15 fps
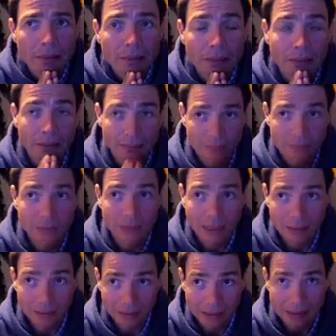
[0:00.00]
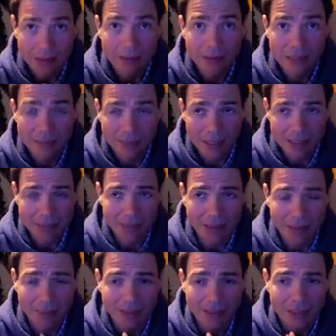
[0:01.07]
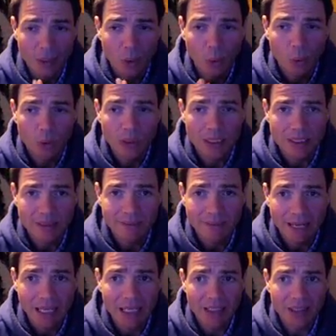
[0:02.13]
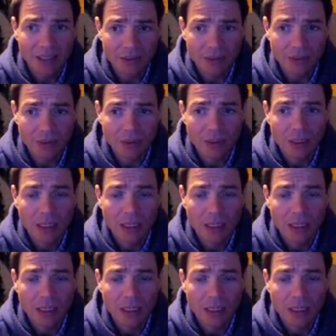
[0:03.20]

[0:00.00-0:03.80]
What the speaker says: Well, not only inner responsibility, but to hold as a value